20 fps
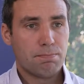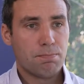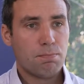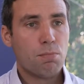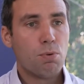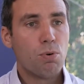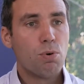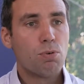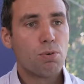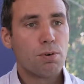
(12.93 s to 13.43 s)

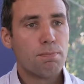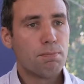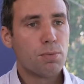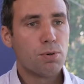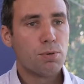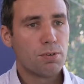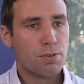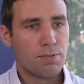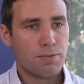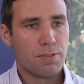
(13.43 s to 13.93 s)
more and
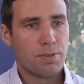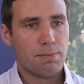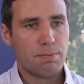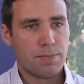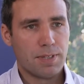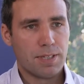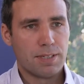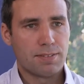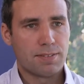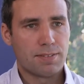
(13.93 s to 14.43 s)
more of
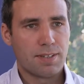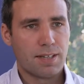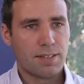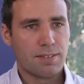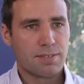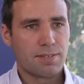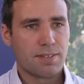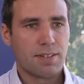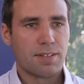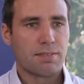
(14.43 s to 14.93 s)
them these
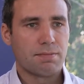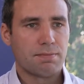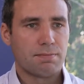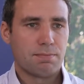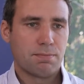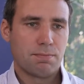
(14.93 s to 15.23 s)
days. Uh,